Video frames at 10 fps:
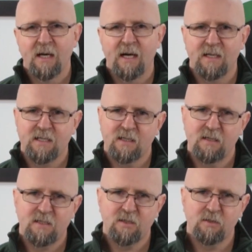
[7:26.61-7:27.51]
and it's
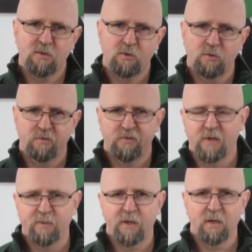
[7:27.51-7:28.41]
also good for
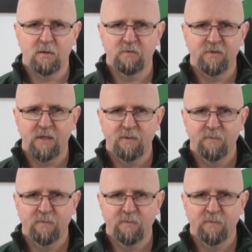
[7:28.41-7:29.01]
the pyrography.